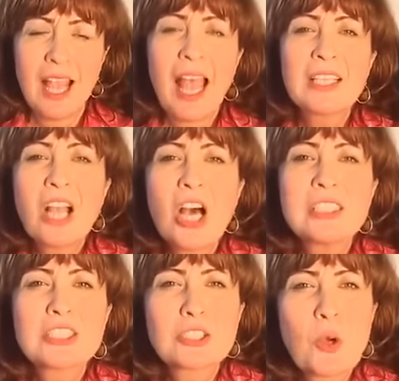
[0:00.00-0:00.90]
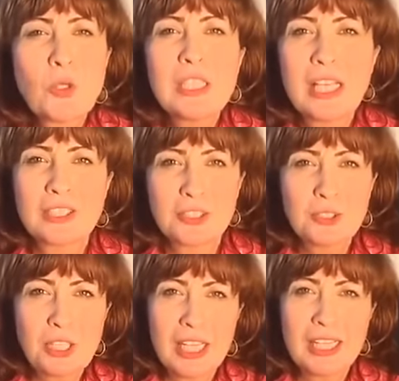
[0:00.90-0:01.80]
And God is calling us
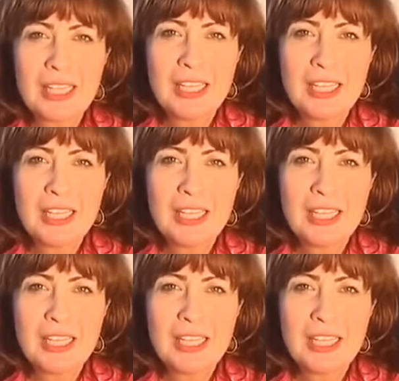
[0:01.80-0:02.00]
today.